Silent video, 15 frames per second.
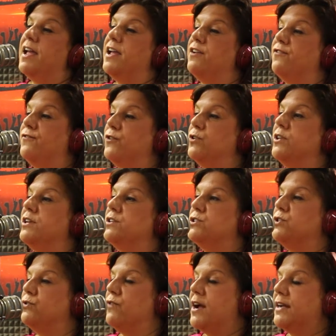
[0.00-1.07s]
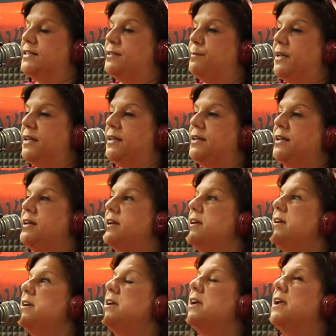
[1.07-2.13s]
a full hysterectomy
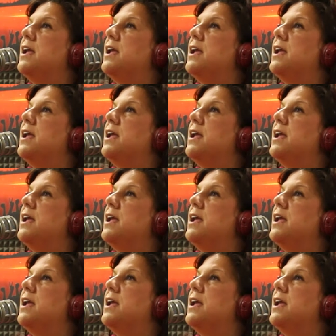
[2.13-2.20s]
mm-hmm.